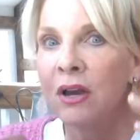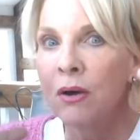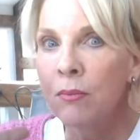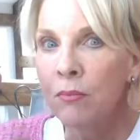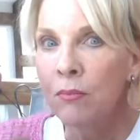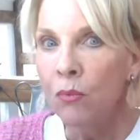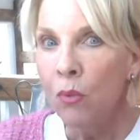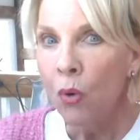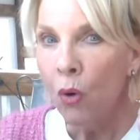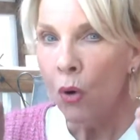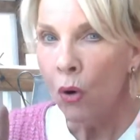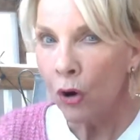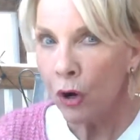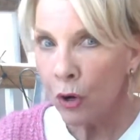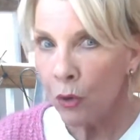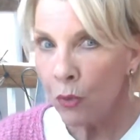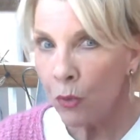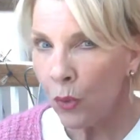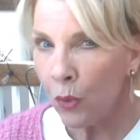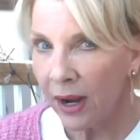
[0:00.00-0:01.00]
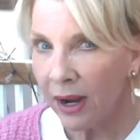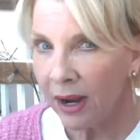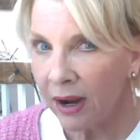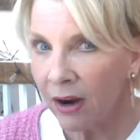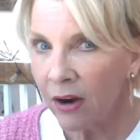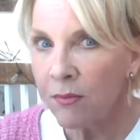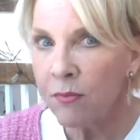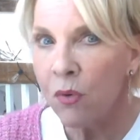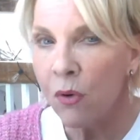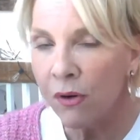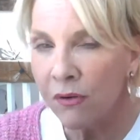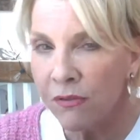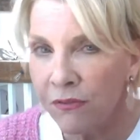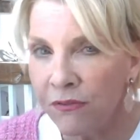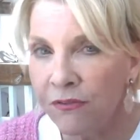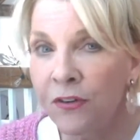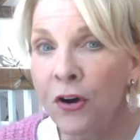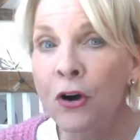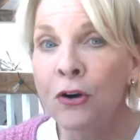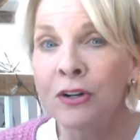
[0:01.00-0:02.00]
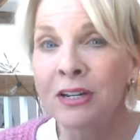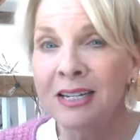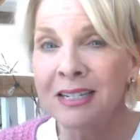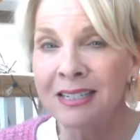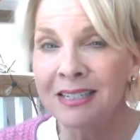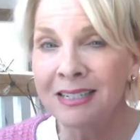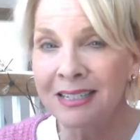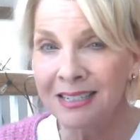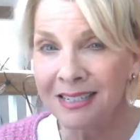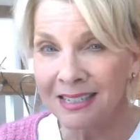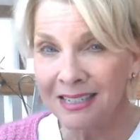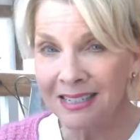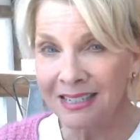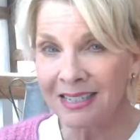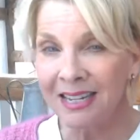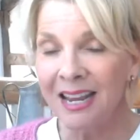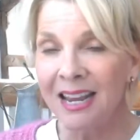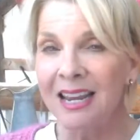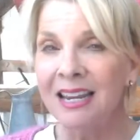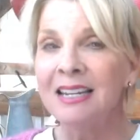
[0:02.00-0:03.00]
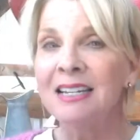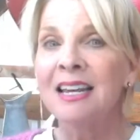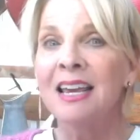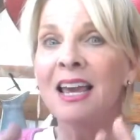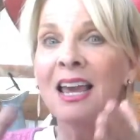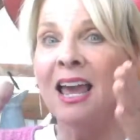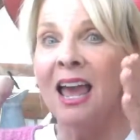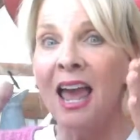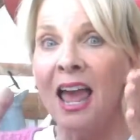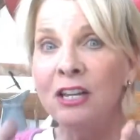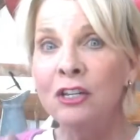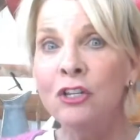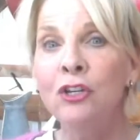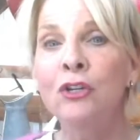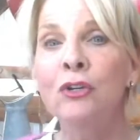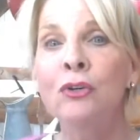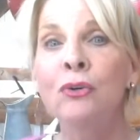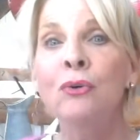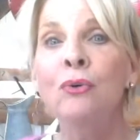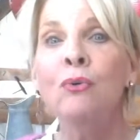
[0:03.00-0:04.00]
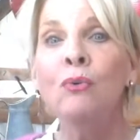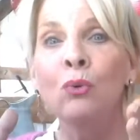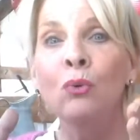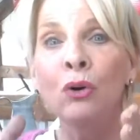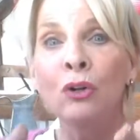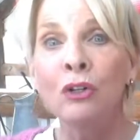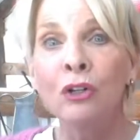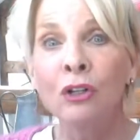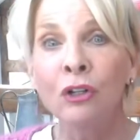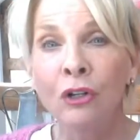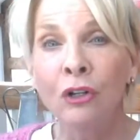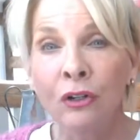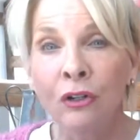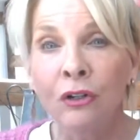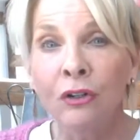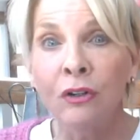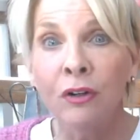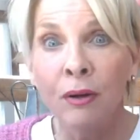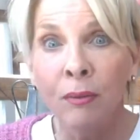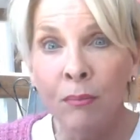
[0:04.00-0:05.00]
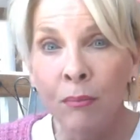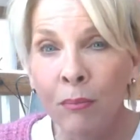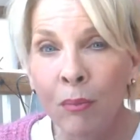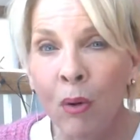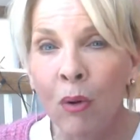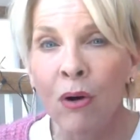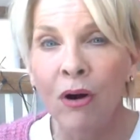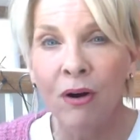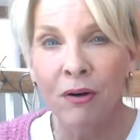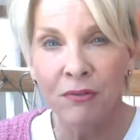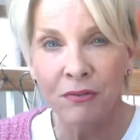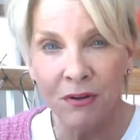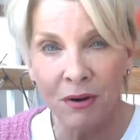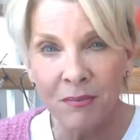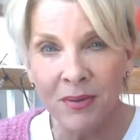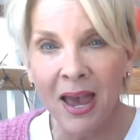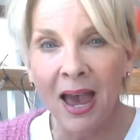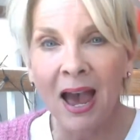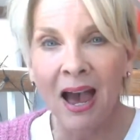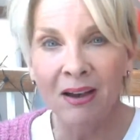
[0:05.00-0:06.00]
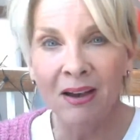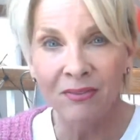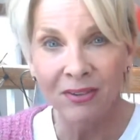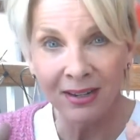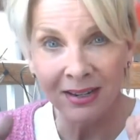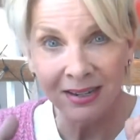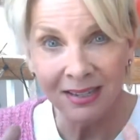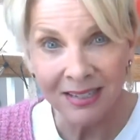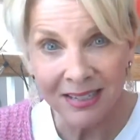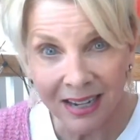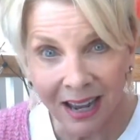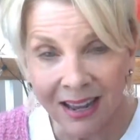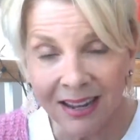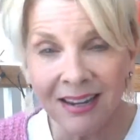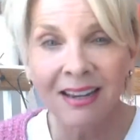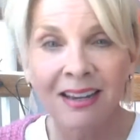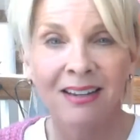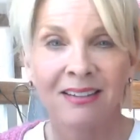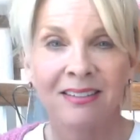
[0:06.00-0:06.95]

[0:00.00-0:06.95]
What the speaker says: more aware, more focused state, and you will learn more from having done it.